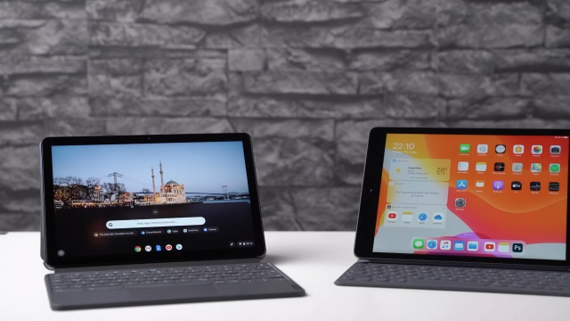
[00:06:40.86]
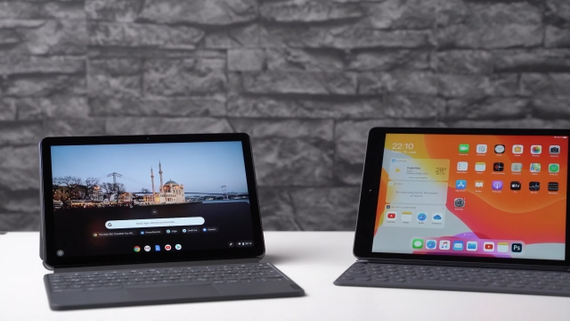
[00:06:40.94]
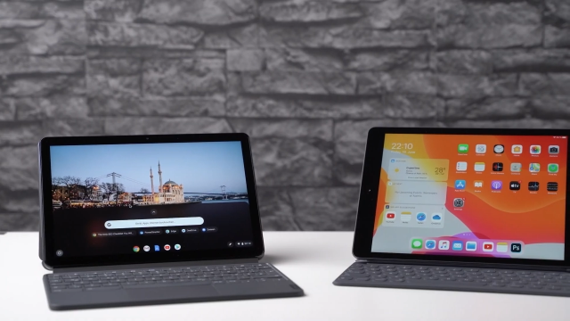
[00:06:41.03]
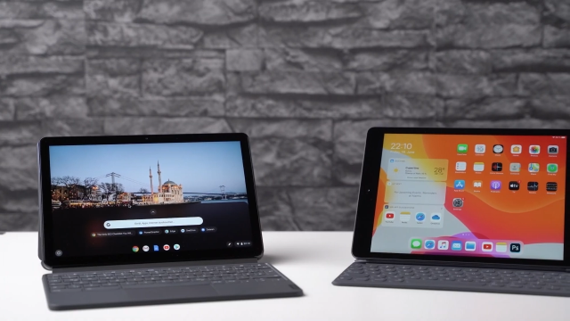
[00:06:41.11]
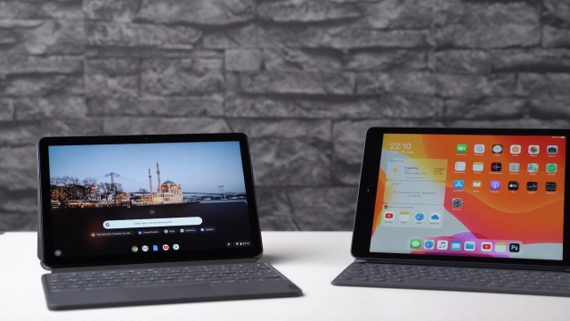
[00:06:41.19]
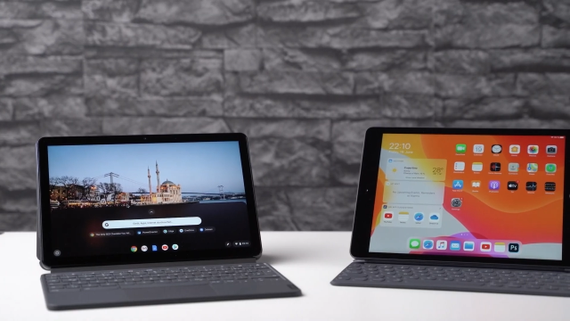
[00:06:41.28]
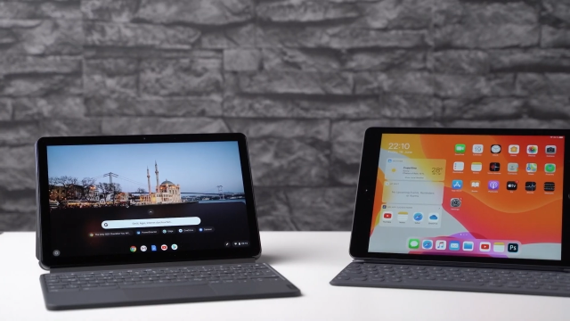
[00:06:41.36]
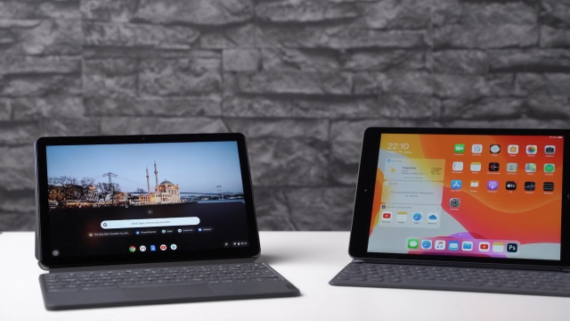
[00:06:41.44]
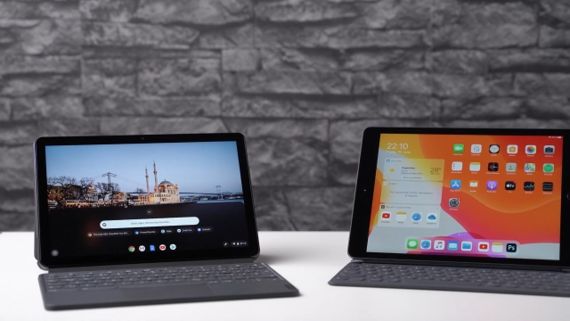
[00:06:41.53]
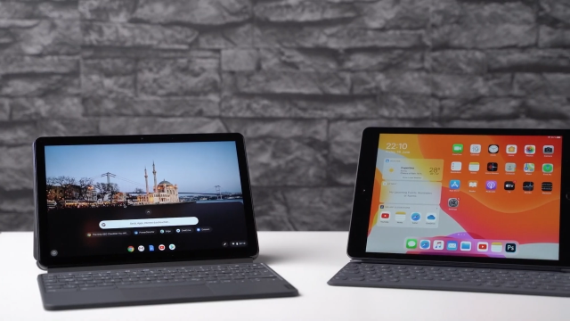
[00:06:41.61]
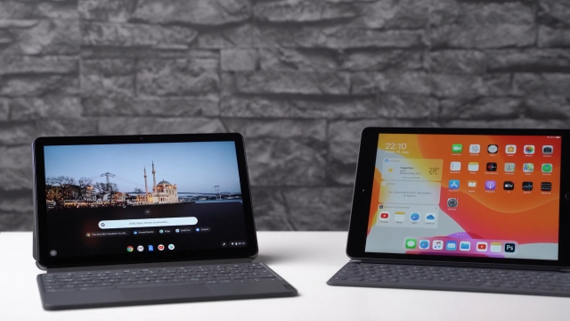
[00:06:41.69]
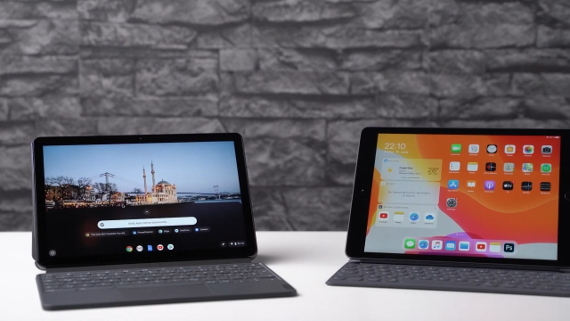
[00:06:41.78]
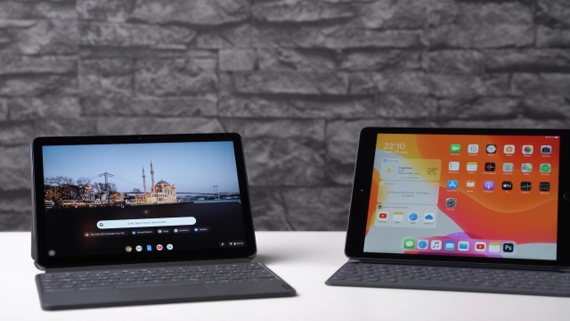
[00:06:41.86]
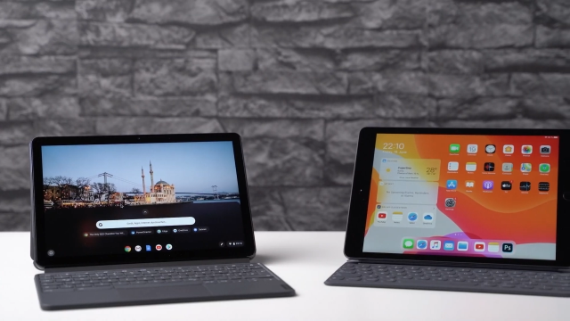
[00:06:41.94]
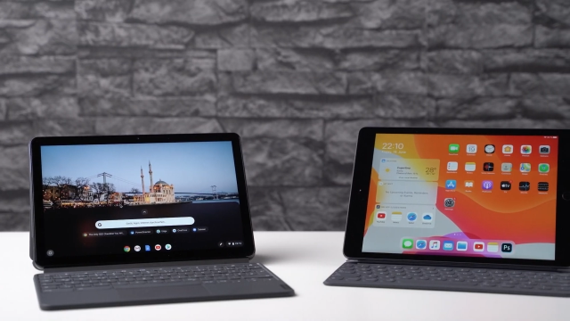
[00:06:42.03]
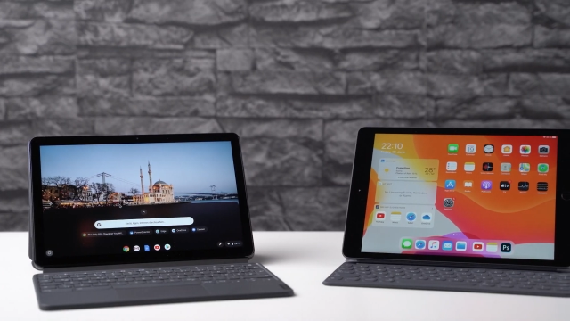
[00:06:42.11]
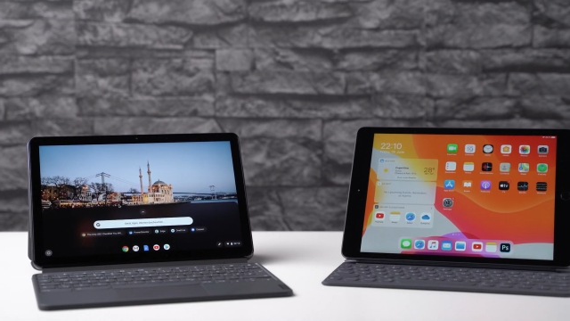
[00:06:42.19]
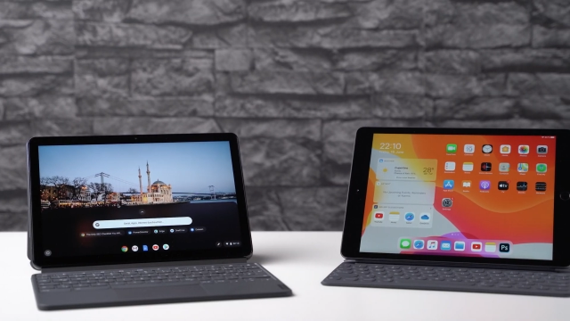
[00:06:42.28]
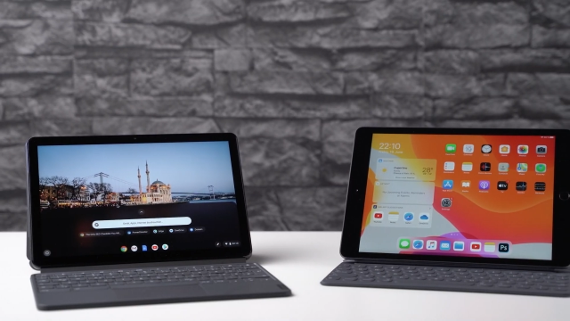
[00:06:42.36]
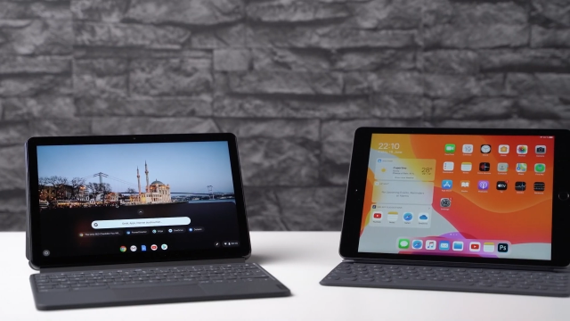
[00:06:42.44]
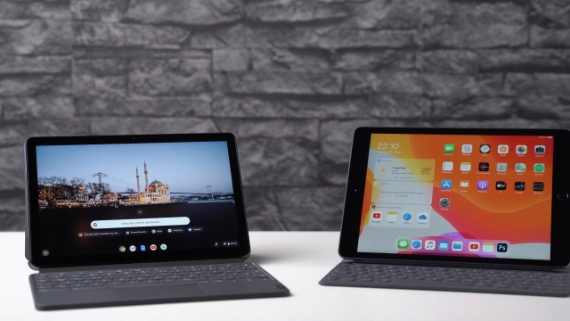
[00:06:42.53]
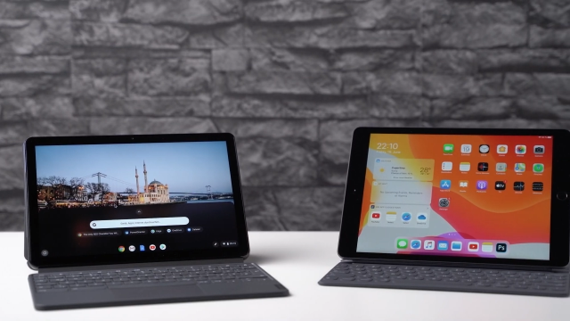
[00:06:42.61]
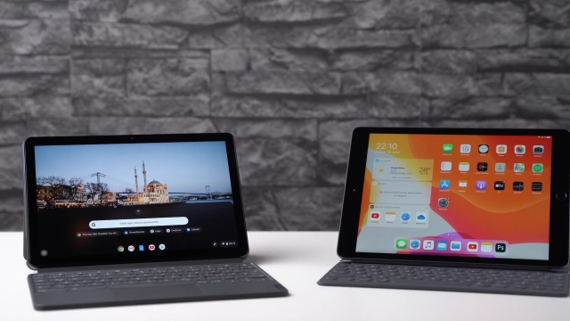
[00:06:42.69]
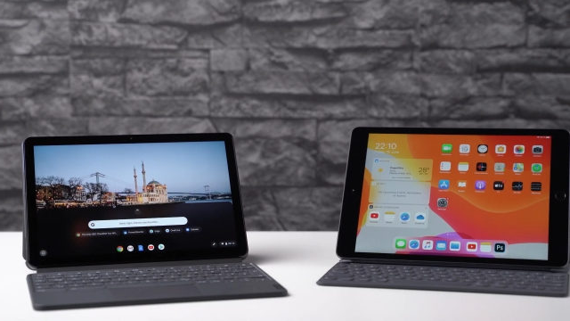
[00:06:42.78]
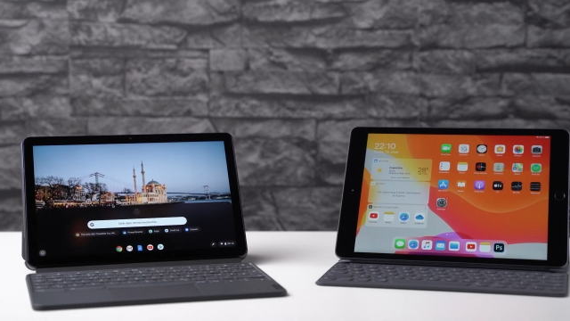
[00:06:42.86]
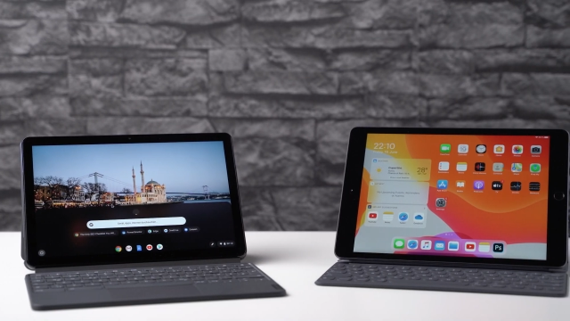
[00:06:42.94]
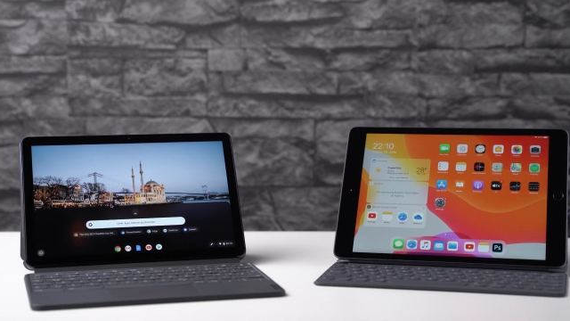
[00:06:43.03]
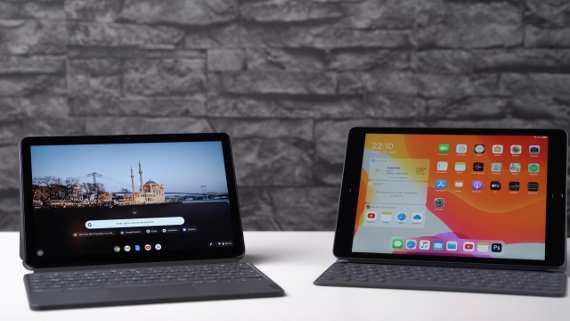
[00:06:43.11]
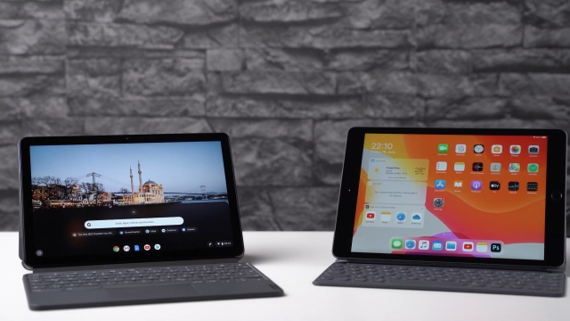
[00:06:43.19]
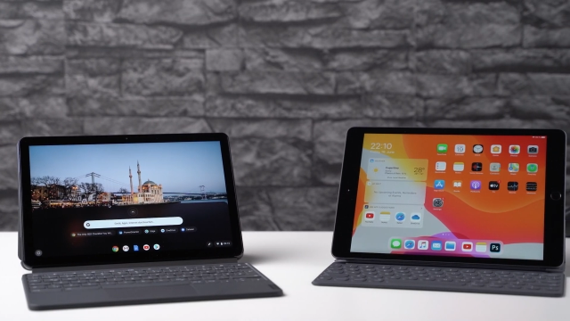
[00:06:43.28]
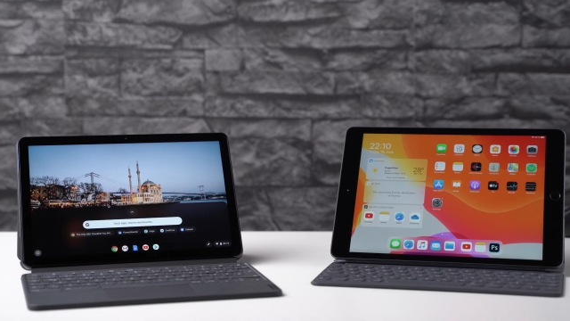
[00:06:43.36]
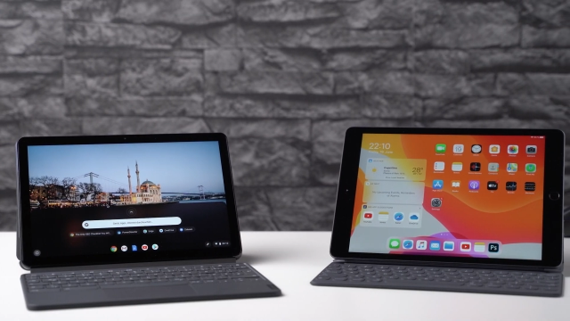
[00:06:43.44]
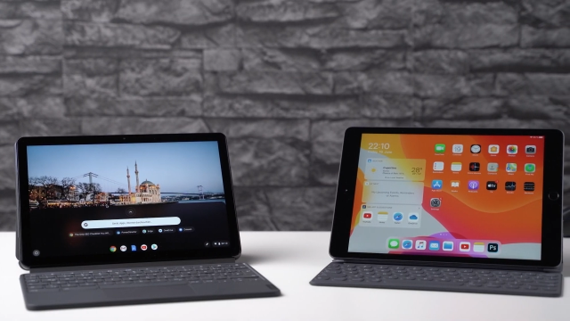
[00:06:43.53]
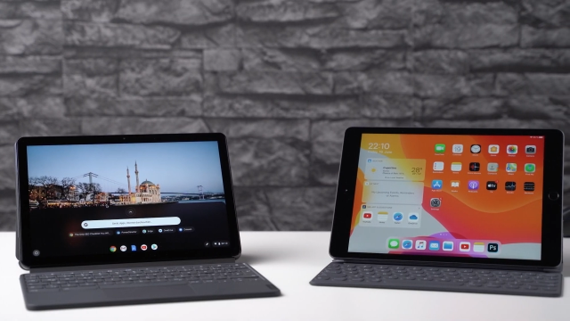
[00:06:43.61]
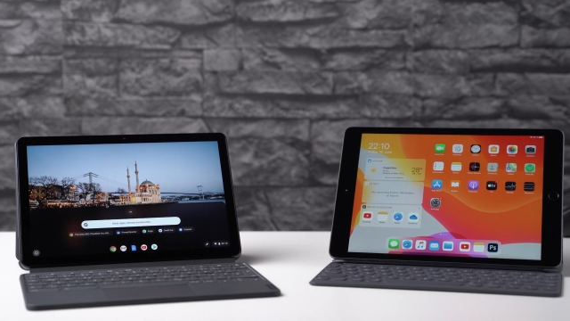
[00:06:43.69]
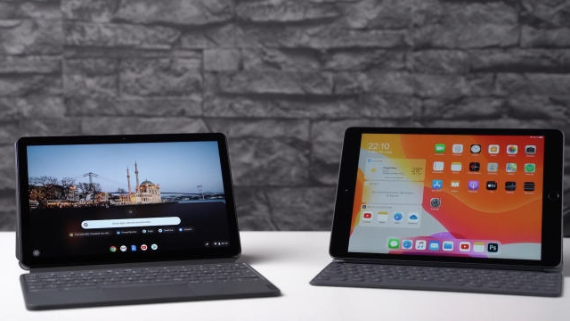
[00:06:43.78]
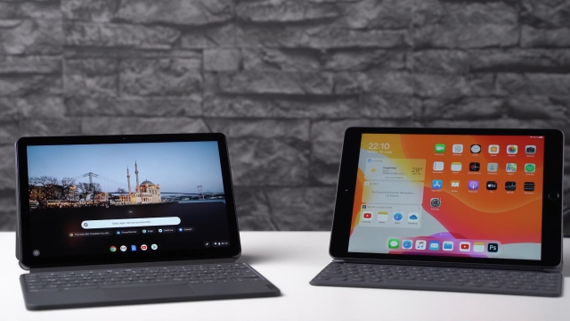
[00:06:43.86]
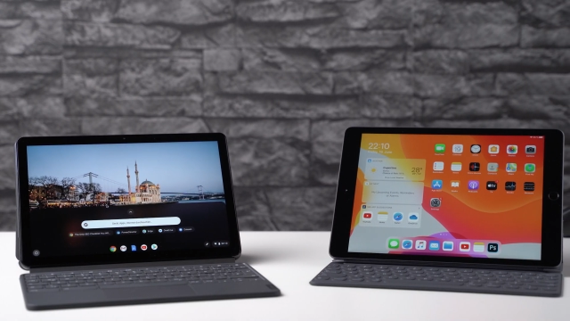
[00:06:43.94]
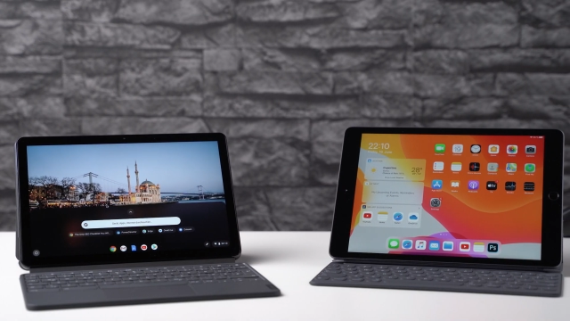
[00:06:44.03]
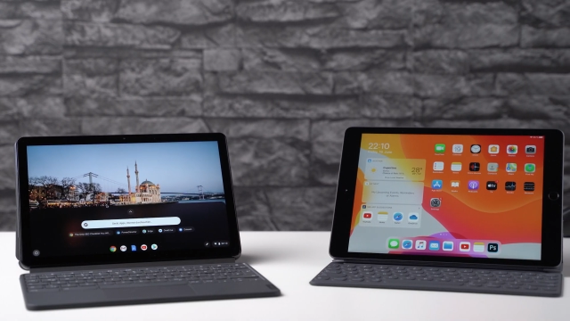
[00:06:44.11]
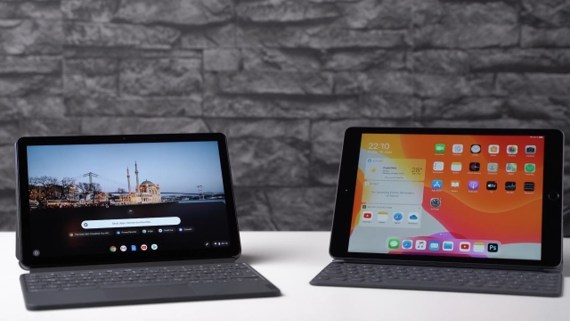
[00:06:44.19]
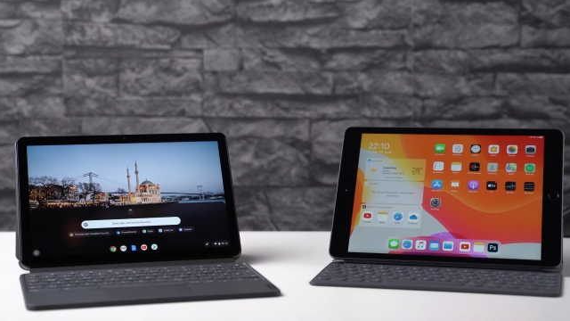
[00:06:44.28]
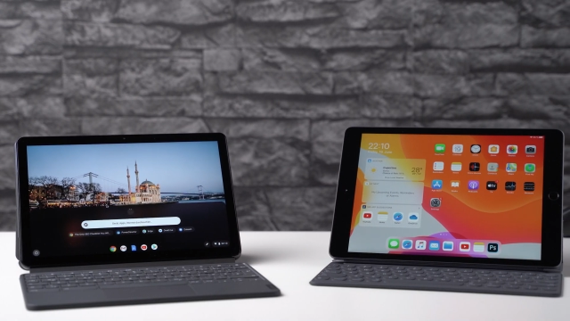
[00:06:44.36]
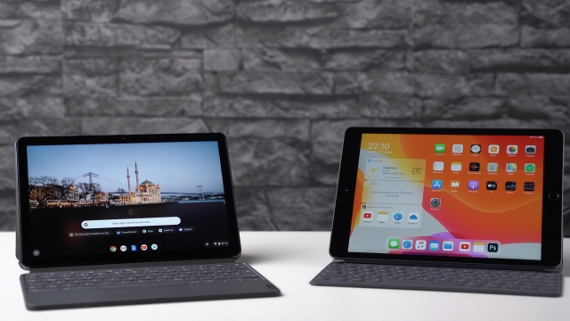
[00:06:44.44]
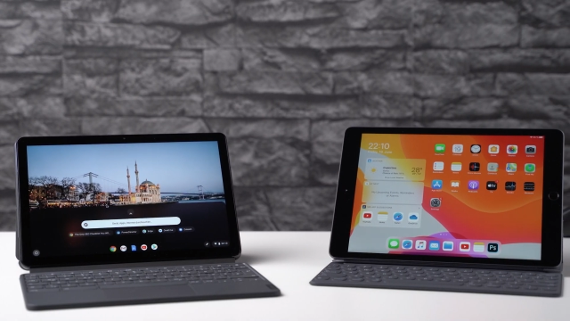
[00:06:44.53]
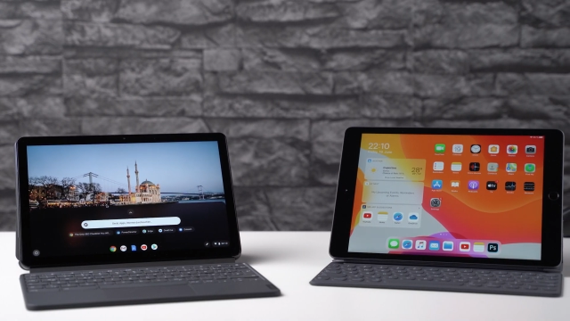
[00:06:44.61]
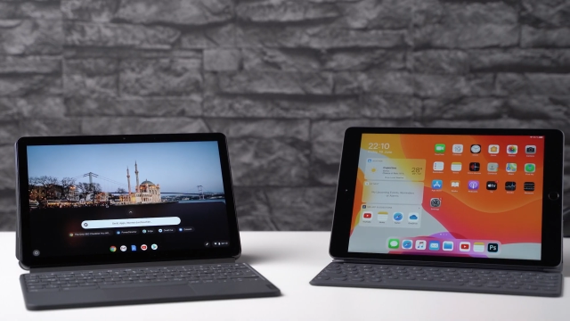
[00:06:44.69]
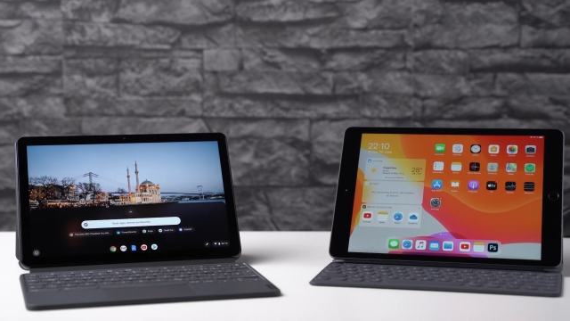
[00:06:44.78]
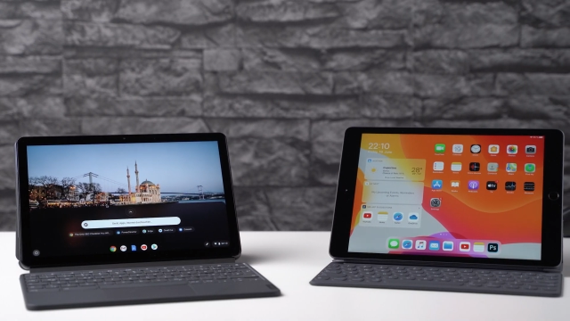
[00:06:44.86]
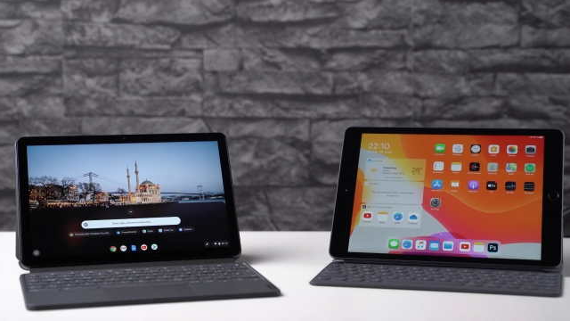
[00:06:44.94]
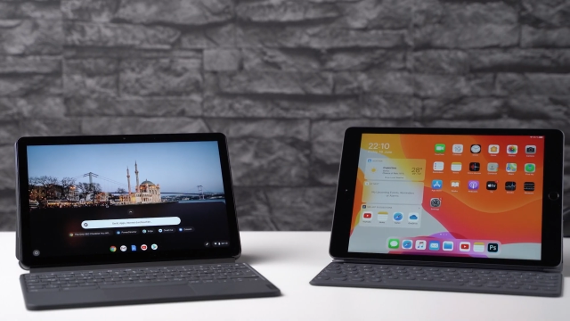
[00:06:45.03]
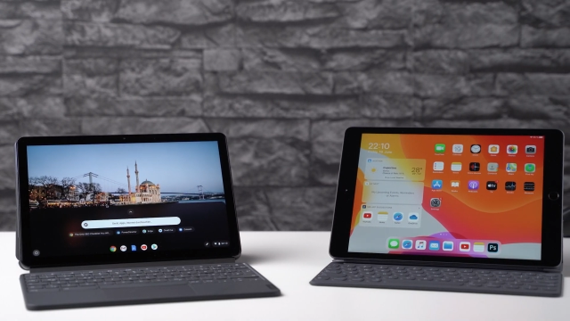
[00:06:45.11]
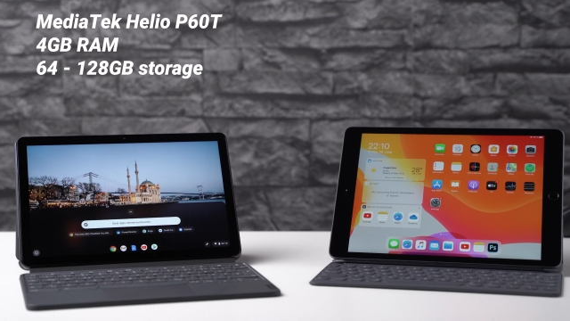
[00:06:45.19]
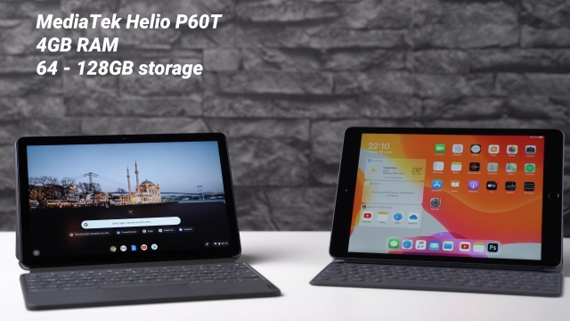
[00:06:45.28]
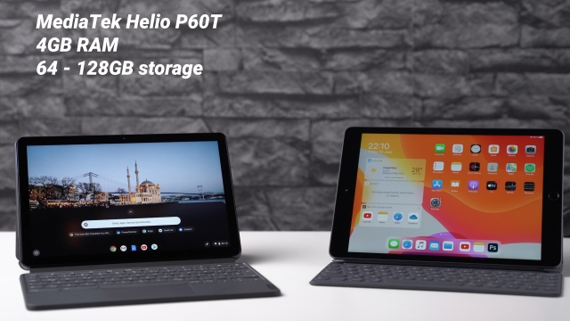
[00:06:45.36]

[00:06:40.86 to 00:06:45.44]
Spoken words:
Nobody's mouth can be seen.